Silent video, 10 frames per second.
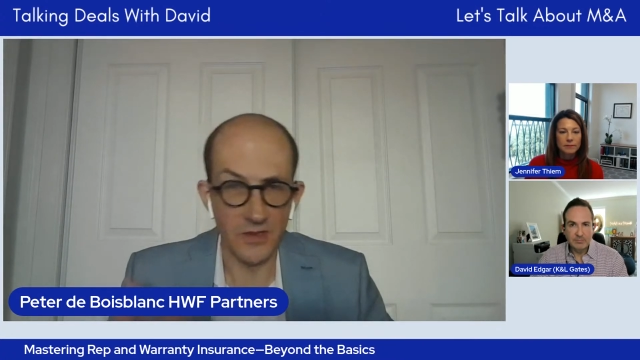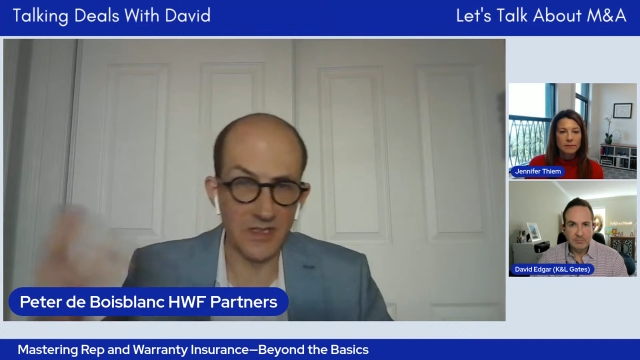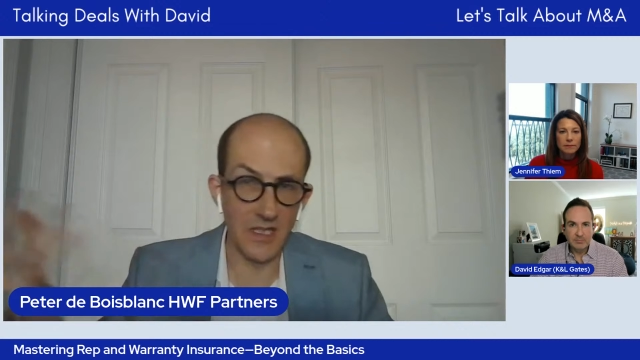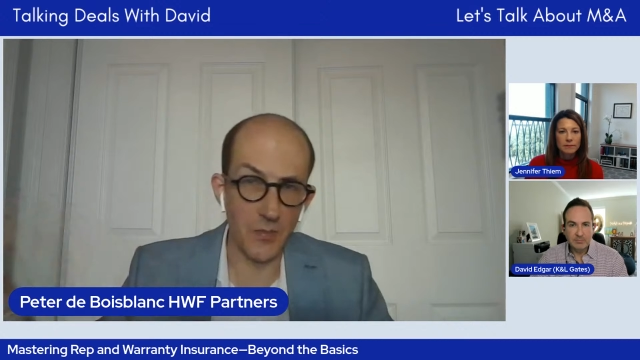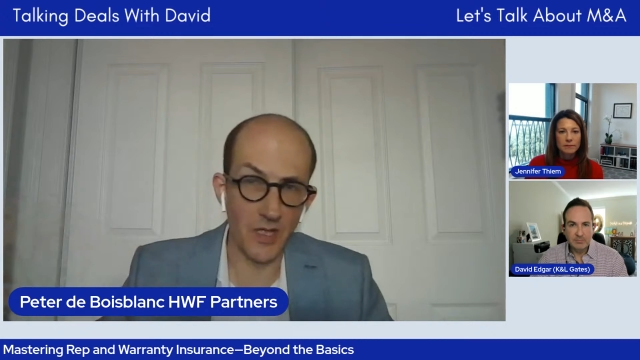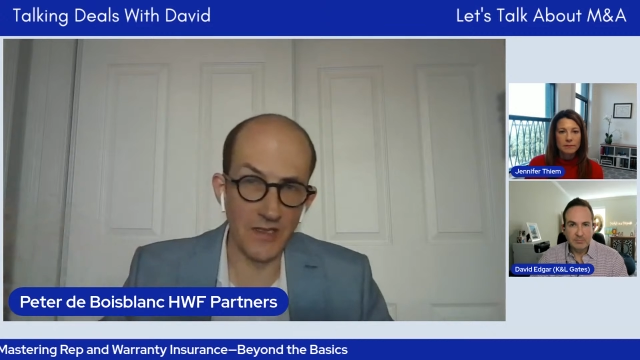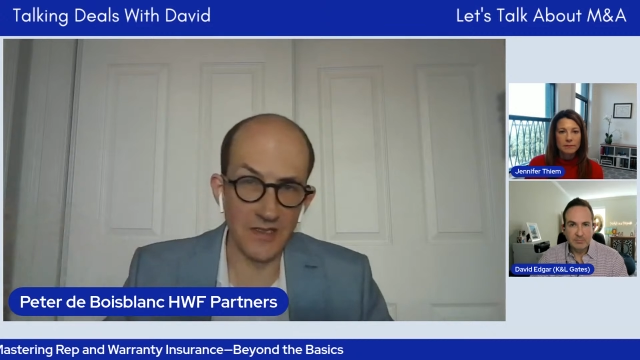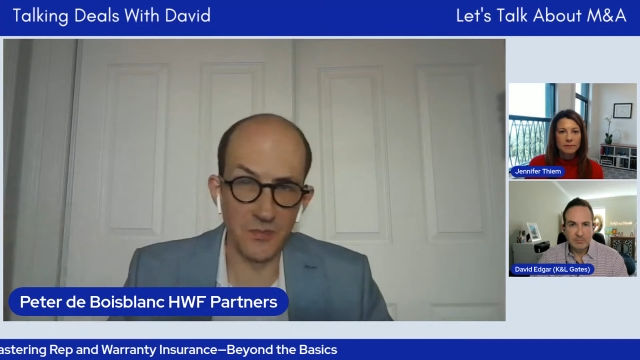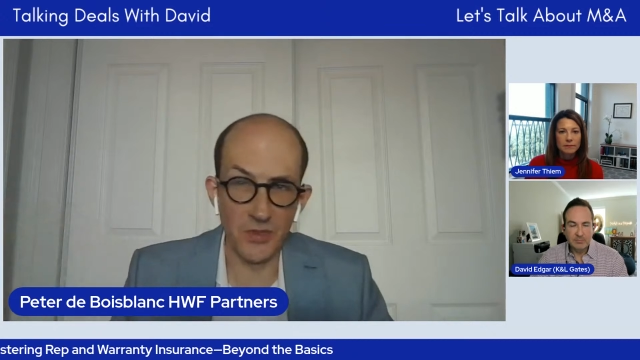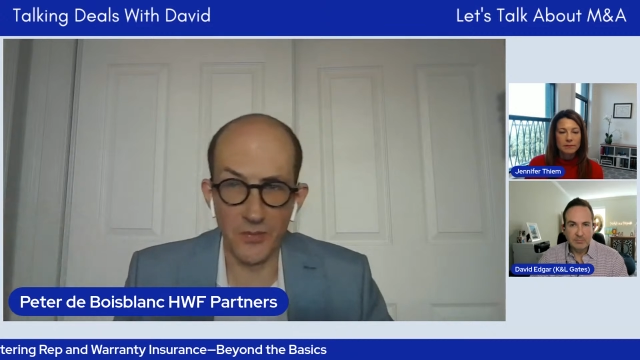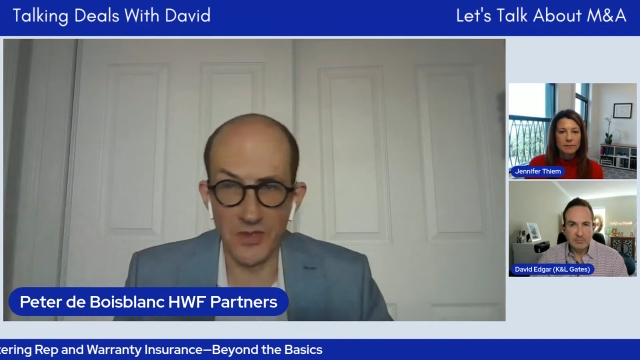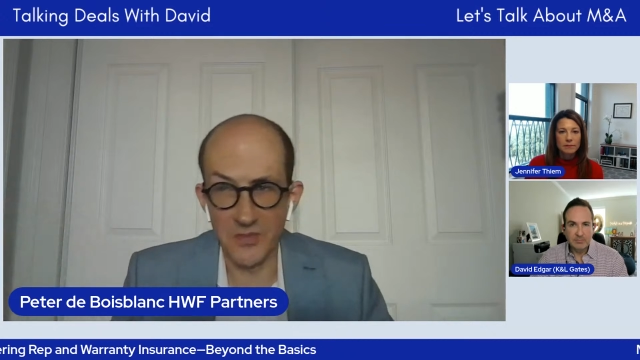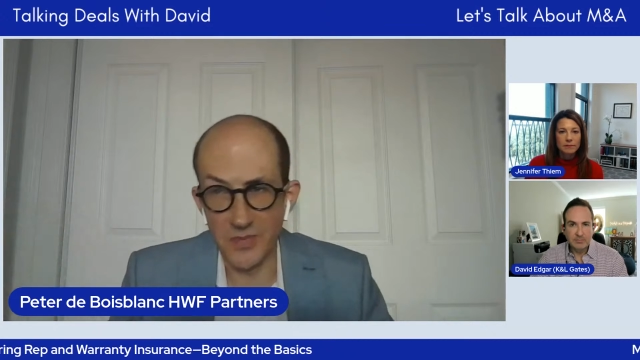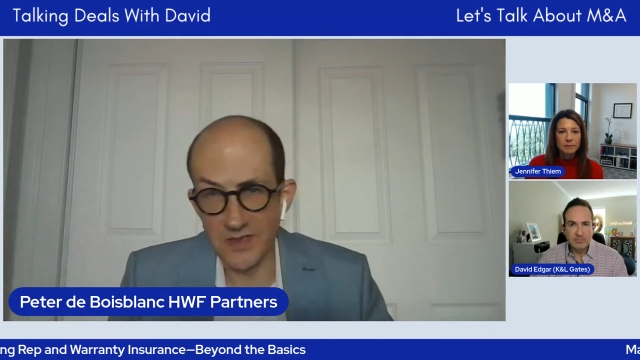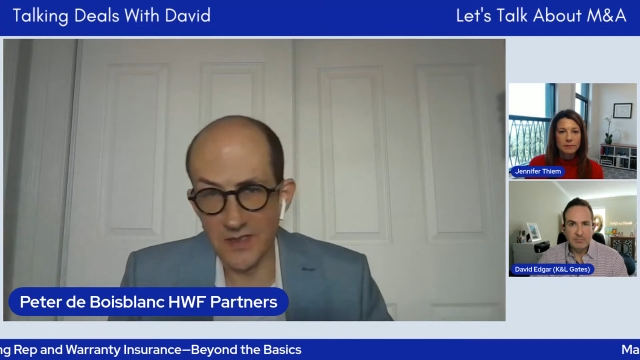for example, I just built
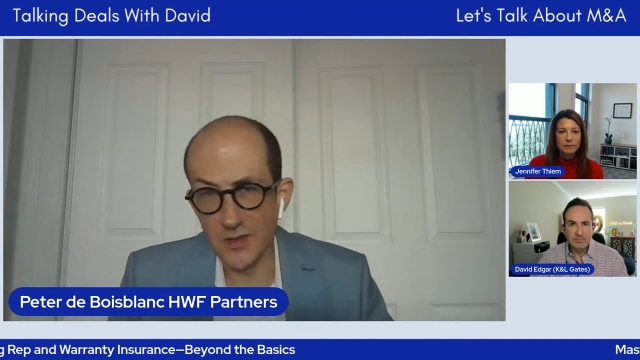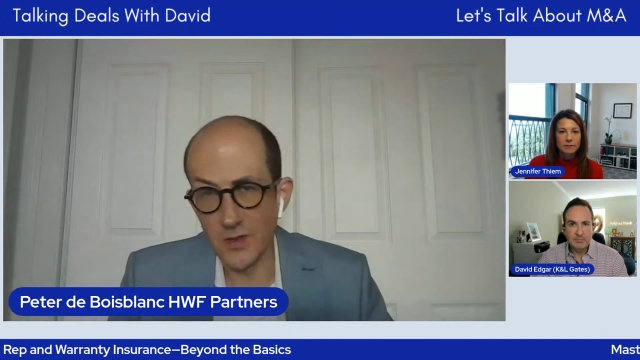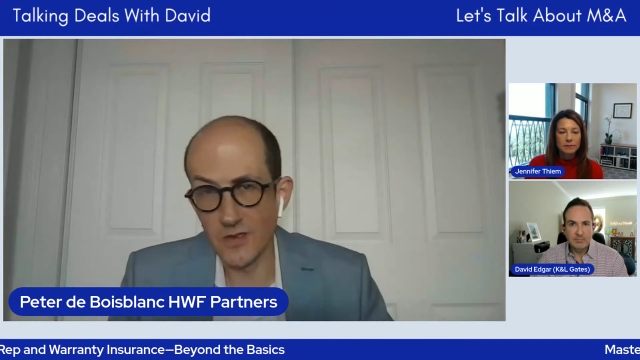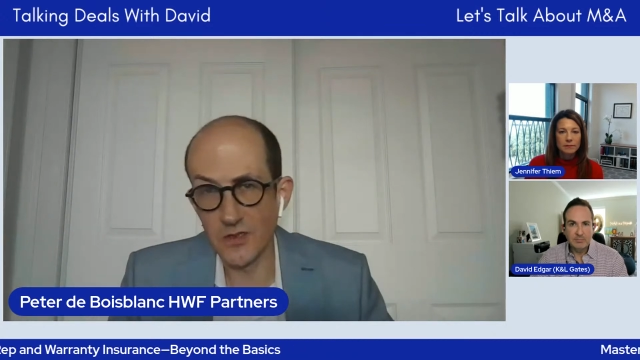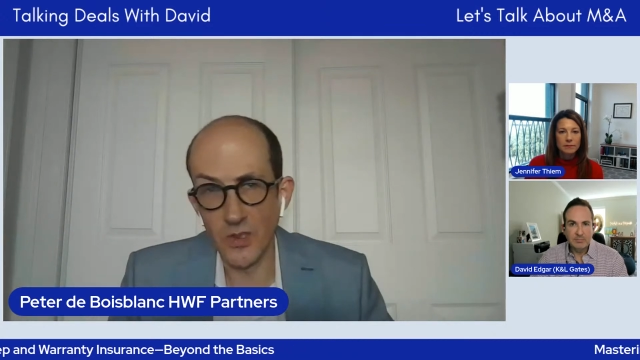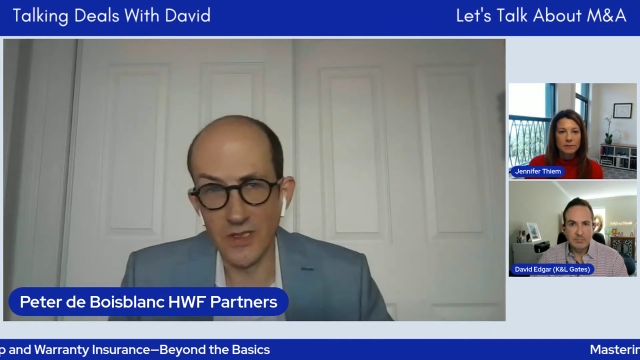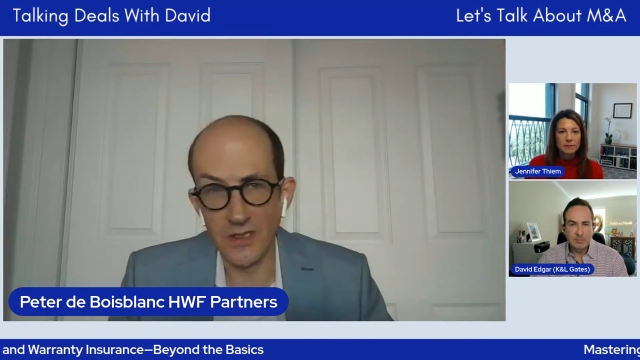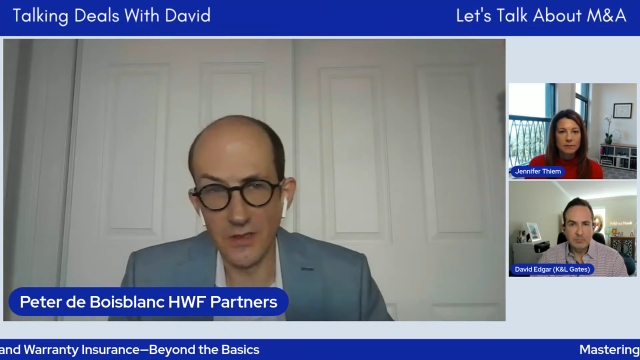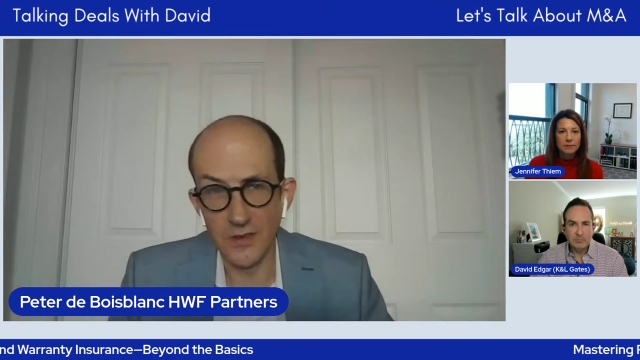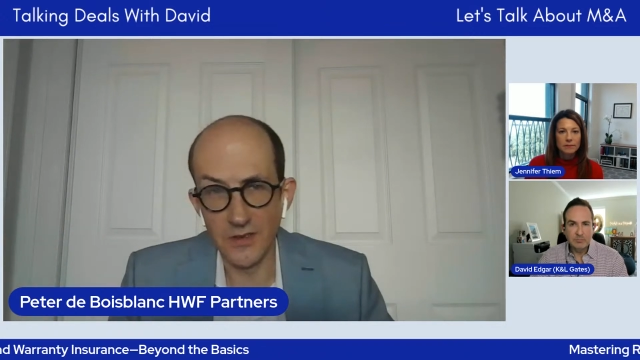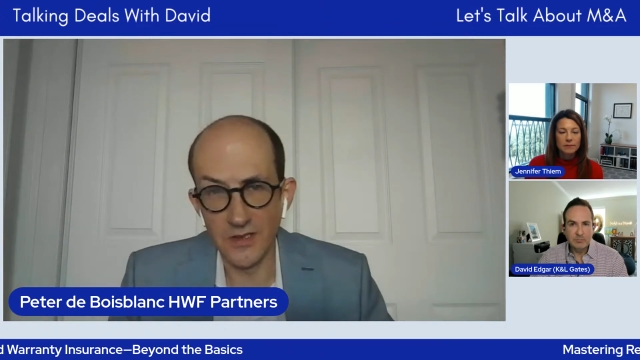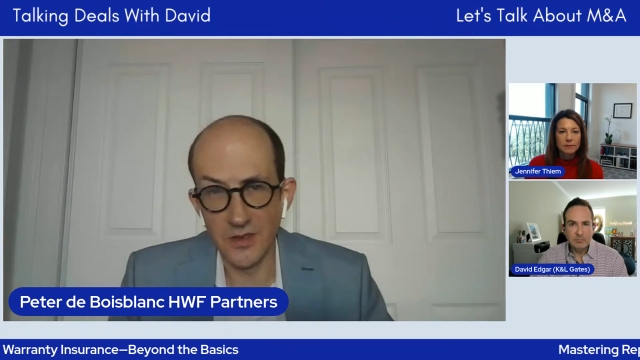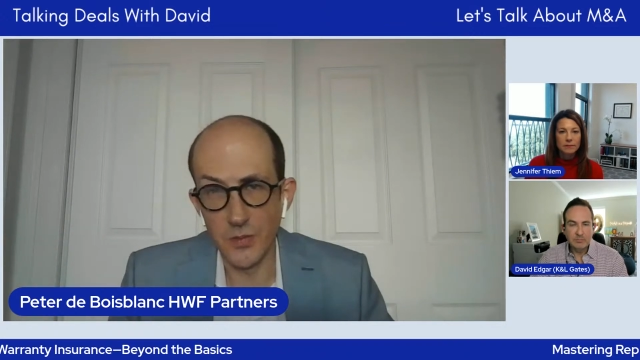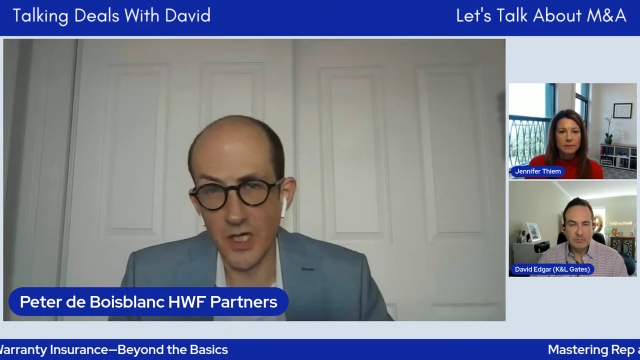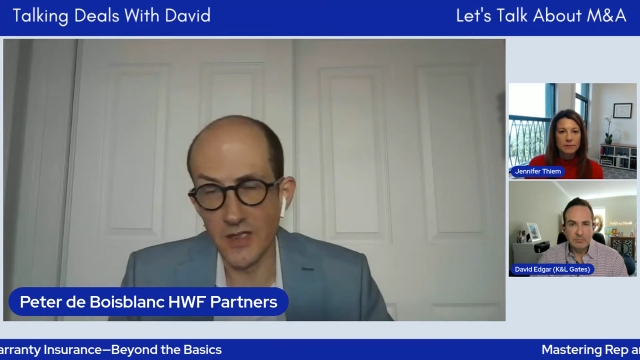this business over 20 years
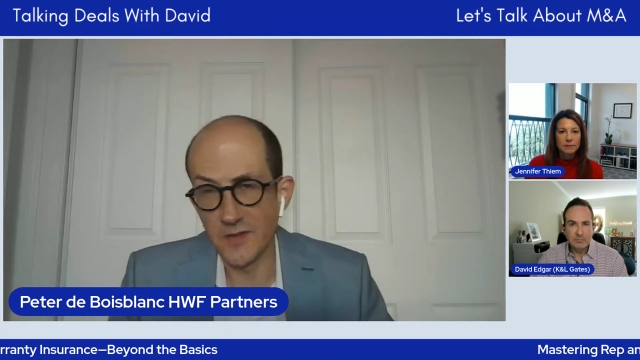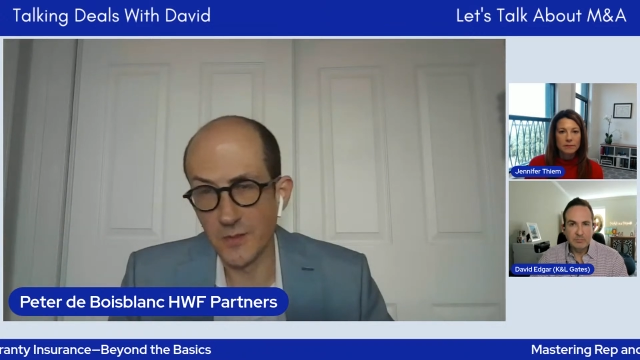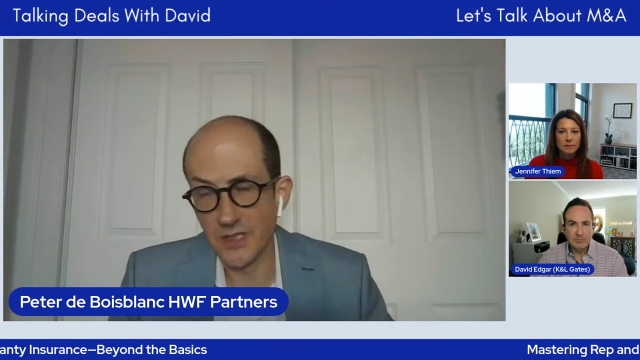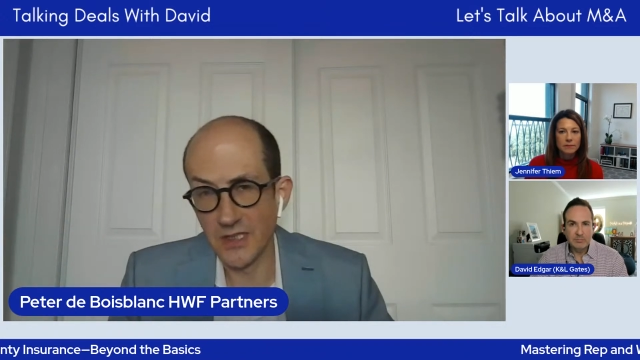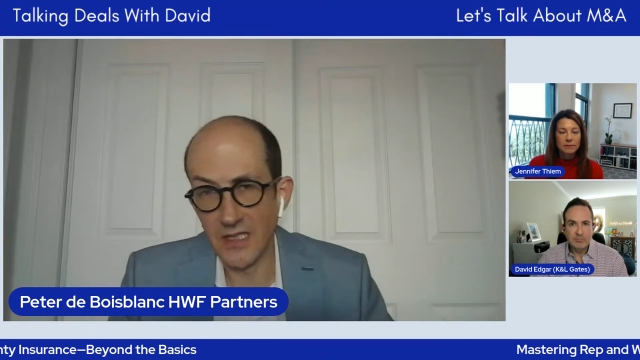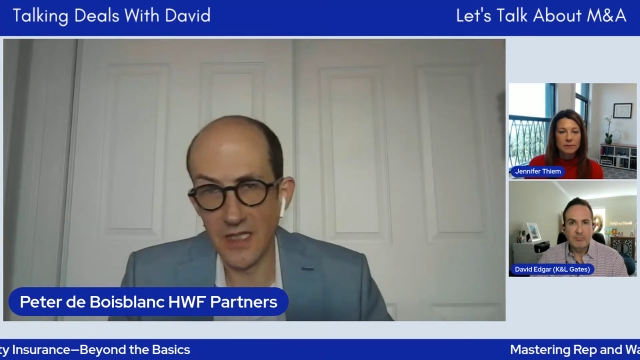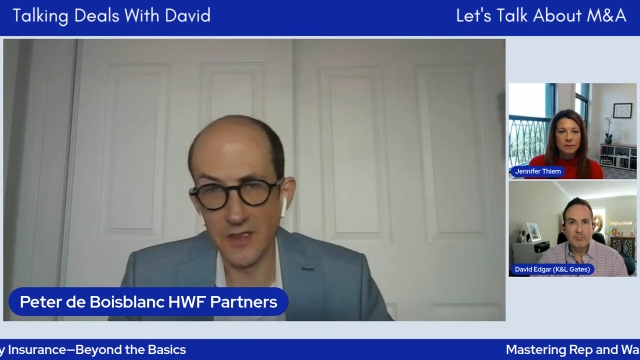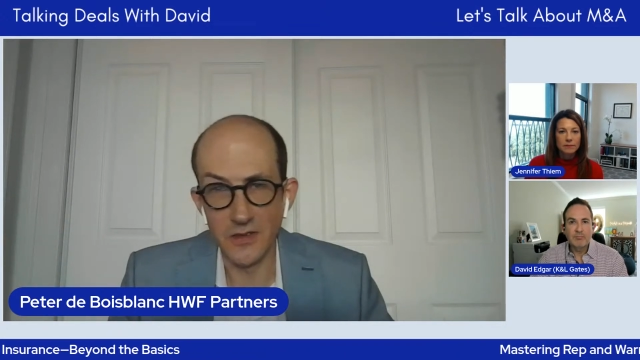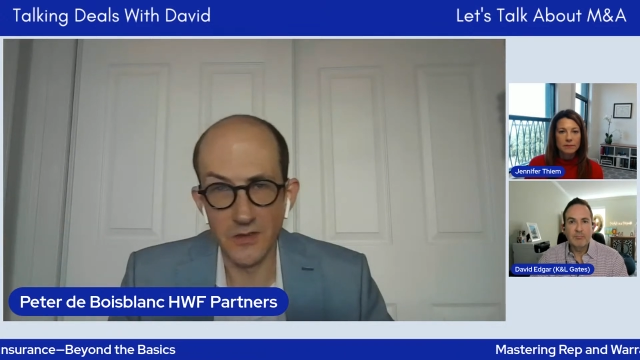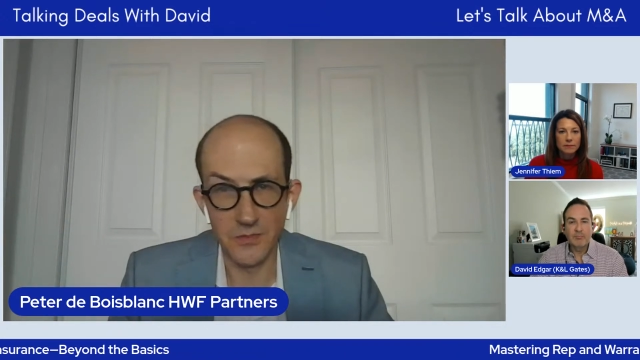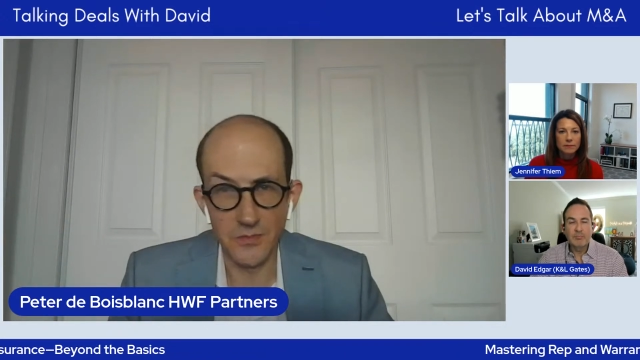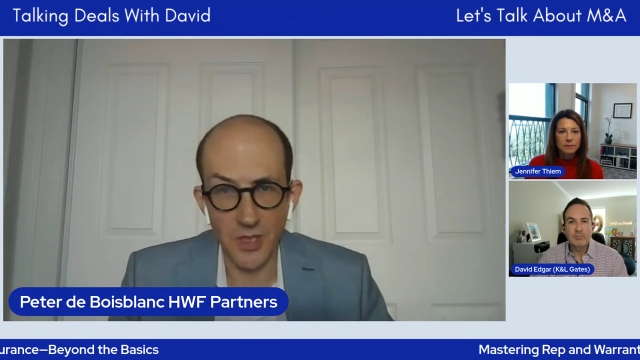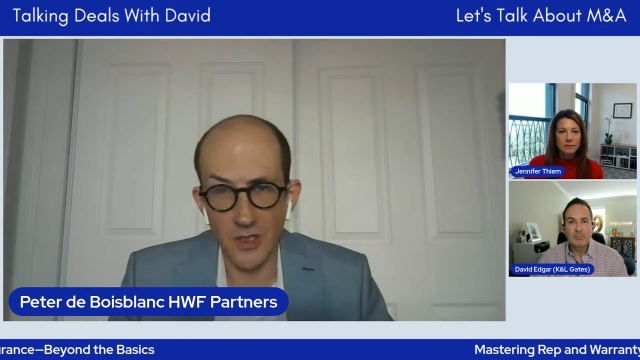and you bought it for me and now you're